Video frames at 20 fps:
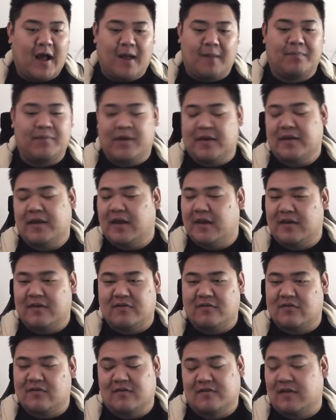then yeah,
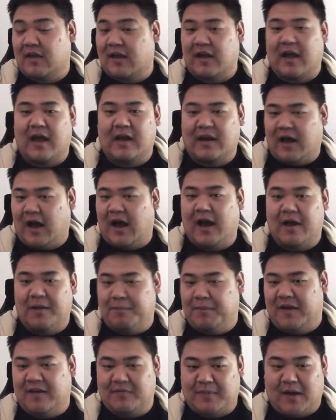he's just like at a higher
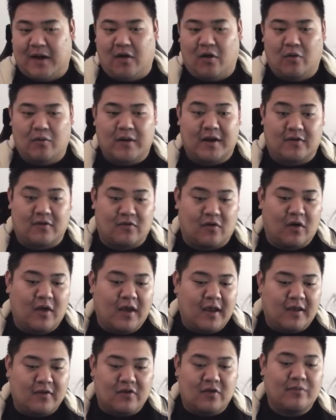base power already. So
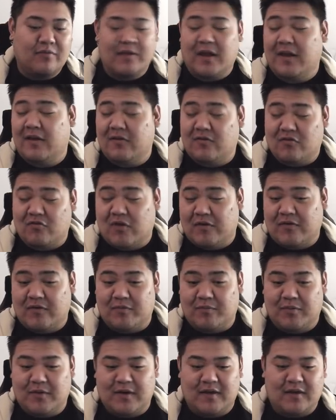in terms of that, his strength is
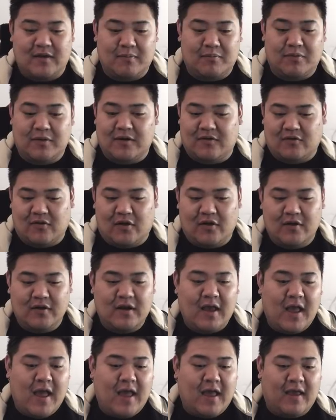pretty solid.
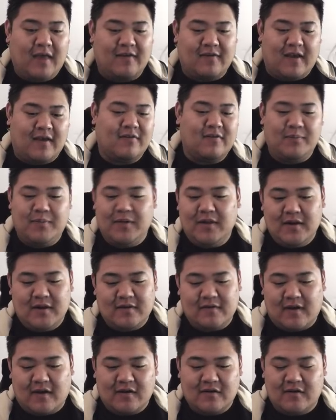His S ability
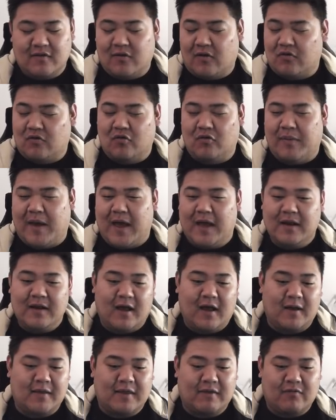is actually not too
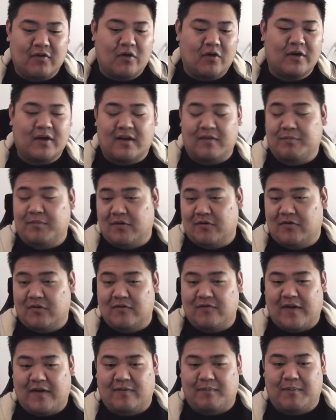bad, giving all you guys plus
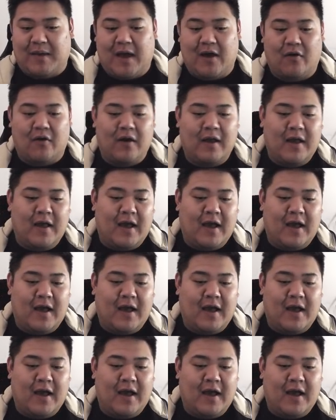3,000 power.